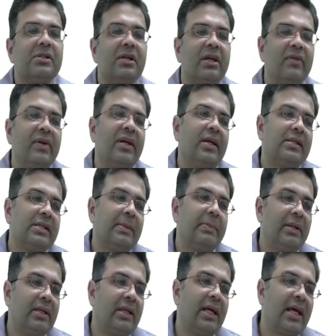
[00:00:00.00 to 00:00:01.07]
are given
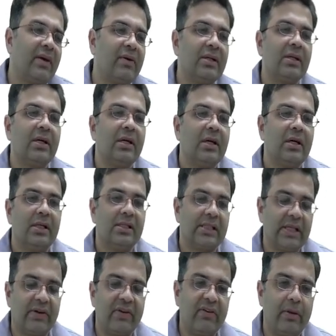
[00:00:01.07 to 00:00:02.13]
Herceptin, they have a
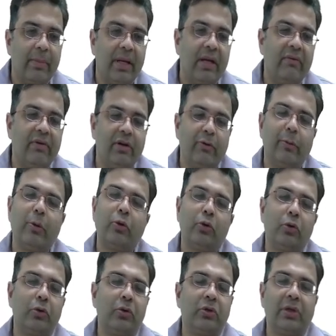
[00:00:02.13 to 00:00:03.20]
survival benefit of about
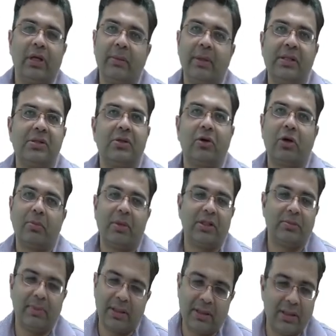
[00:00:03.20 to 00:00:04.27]
two to three months, not much.
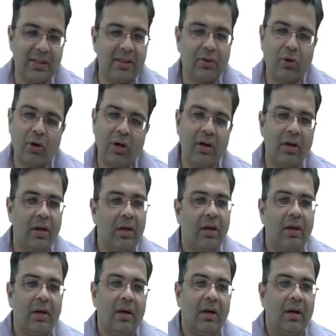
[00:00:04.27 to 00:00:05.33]
But this is all
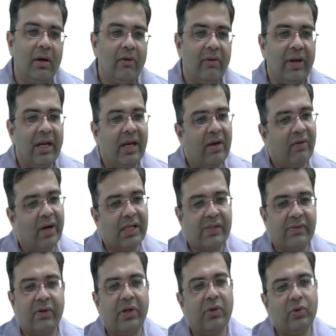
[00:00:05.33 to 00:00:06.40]
very advanced
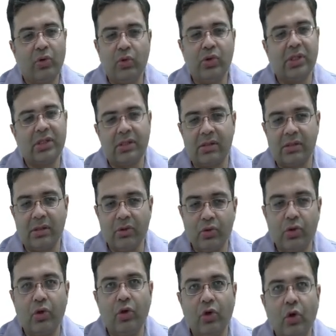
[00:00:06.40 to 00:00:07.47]
for you. You just you
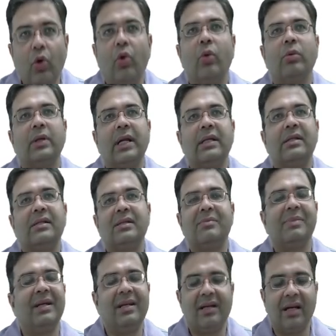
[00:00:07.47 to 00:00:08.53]
should know that this is
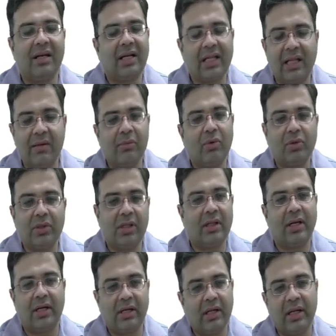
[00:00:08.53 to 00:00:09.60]
being done, nothing more than
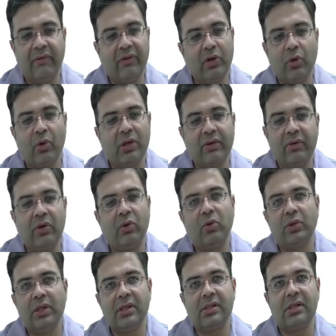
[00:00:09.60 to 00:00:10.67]
that. If you don't even know
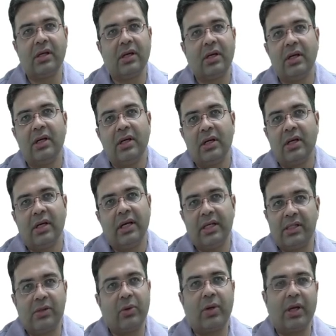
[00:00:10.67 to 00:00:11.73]
this,
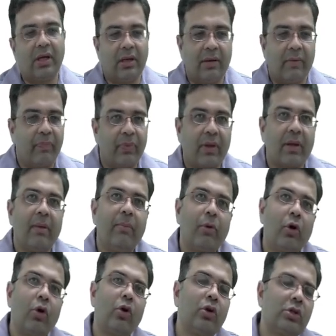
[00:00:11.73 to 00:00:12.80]
it's okay.
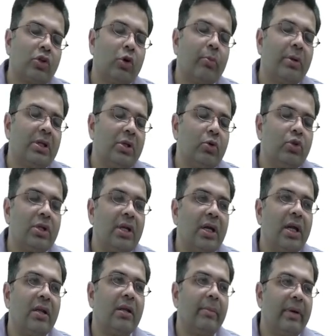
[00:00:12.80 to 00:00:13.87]
Bronchoscopy is usually
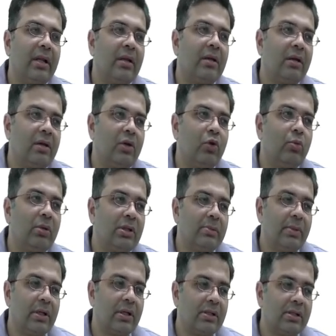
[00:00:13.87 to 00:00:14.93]
done in the middle third tumors
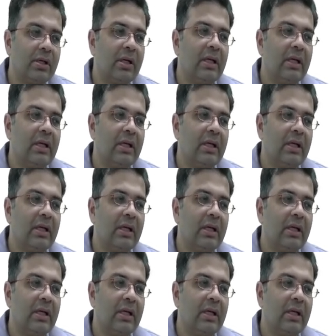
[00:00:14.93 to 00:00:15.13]
because